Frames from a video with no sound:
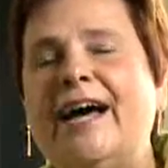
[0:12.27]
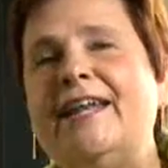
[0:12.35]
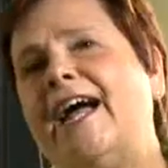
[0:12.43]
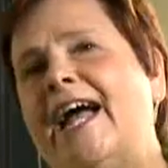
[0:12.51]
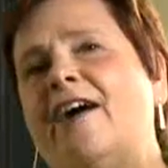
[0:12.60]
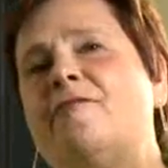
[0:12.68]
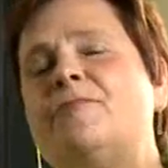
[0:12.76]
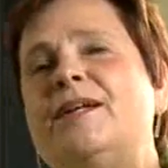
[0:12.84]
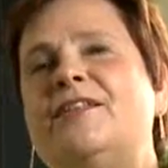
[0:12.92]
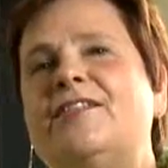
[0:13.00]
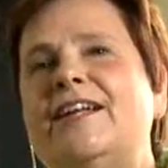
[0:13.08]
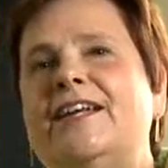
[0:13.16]
and I have
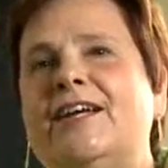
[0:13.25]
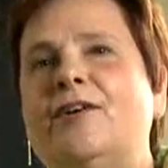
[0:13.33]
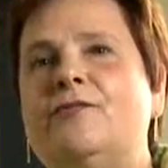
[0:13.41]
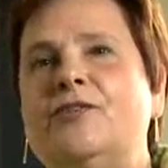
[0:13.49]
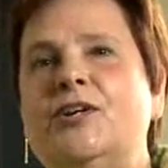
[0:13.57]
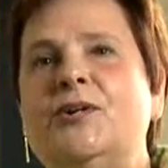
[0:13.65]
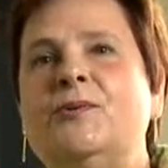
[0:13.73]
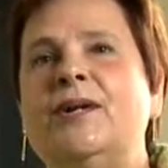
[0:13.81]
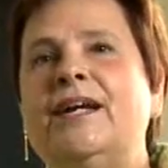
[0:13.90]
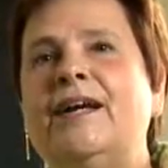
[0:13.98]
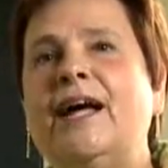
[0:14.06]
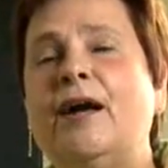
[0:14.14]
been thinking of
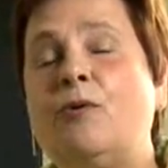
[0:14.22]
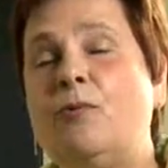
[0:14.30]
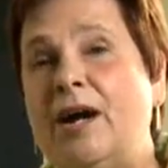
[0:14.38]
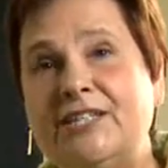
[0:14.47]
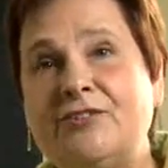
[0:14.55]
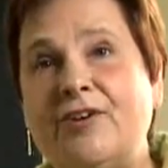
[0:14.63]
you quite